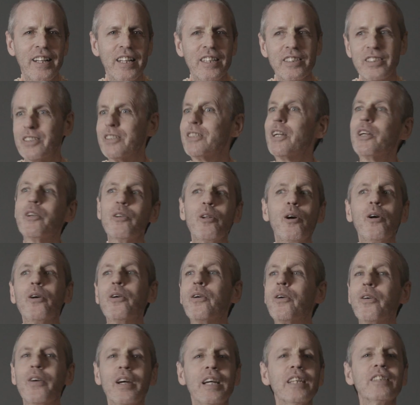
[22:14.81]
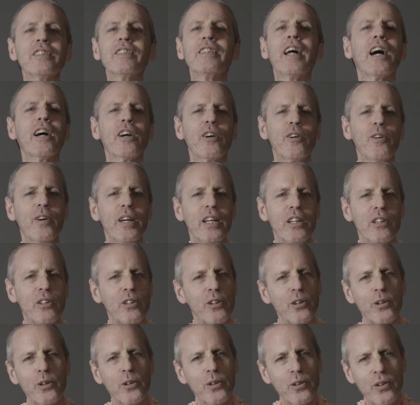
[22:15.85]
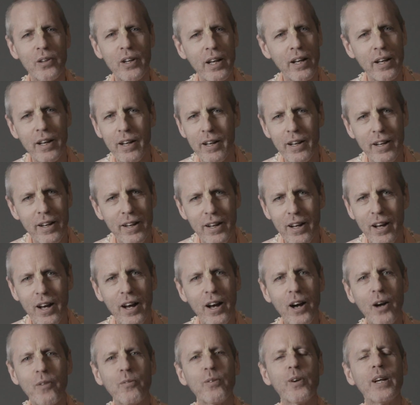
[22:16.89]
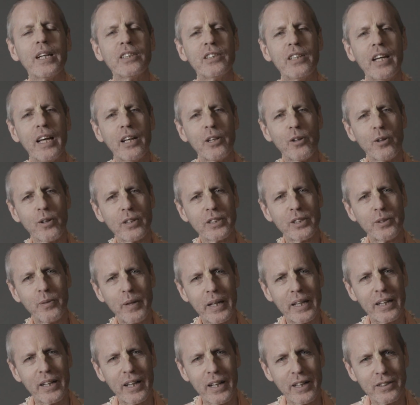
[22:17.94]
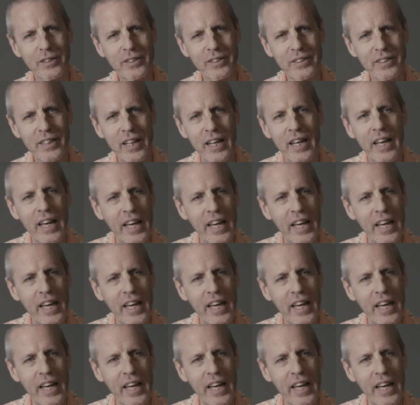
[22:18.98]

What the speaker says: She's saying, no, he's not going to appreciate your sweetness.